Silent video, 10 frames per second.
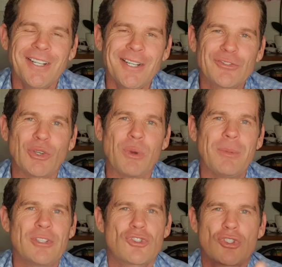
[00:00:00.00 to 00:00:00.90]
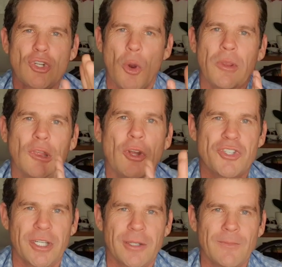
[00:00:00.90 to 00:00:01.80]
So women, go with
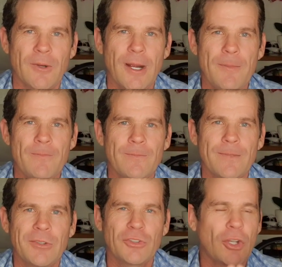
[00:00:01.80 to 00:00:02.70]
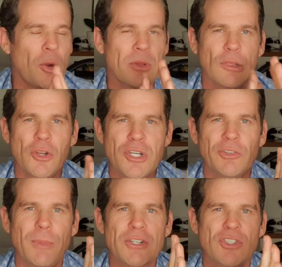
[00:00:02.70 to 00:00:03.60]
logic, right? Just go with logic as
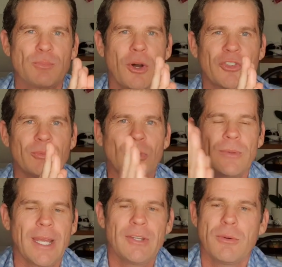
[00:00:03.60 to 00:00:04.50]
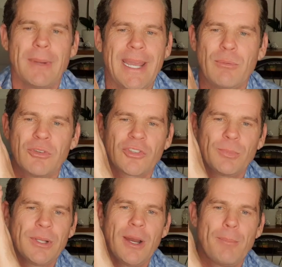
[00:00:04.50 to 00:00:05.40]
much as possible. And your man will just be
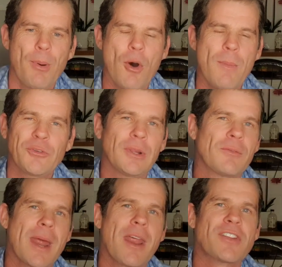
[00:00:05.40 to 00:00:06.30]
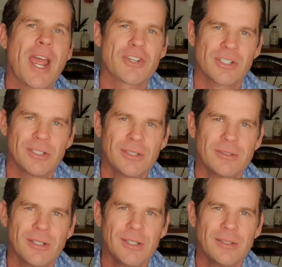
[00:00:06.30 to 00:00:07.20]
like, boom, that's what I love about Natasha.
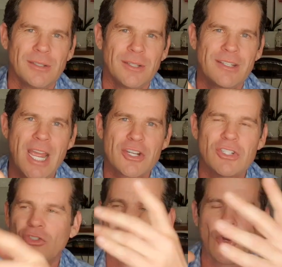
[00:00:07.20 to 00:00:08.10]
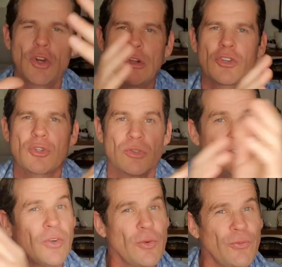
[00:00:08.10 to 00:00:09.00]
Right? Natasha's very logical. She's
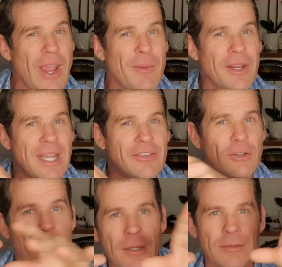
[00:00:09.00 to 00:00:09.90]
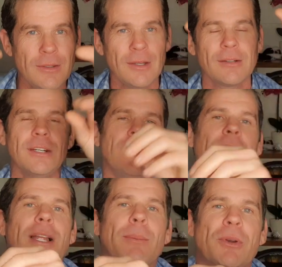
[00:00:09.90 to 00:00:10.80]
very feminine and gets a little bit, yeah.
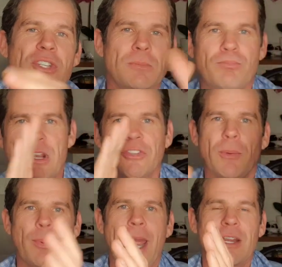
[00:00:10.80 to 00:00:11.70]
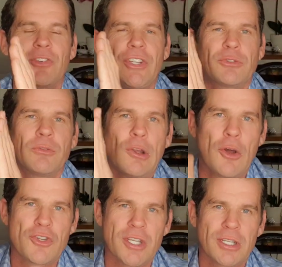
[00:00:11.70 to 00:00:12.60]
But she brings it back and sticks with
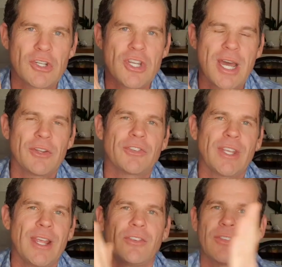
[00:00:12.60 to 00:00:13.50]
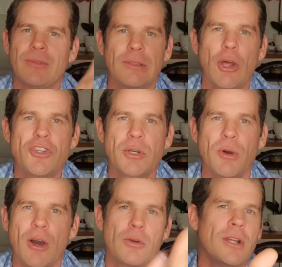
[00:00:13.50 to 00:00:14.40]
logic because she understands logic
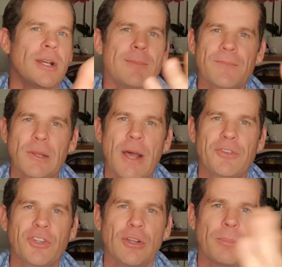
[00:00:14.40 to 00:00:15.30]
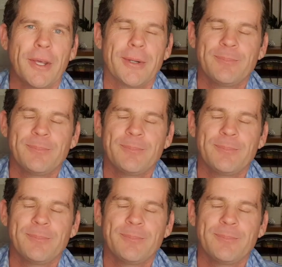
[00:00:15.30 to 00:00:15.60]
world, life's just a lot better.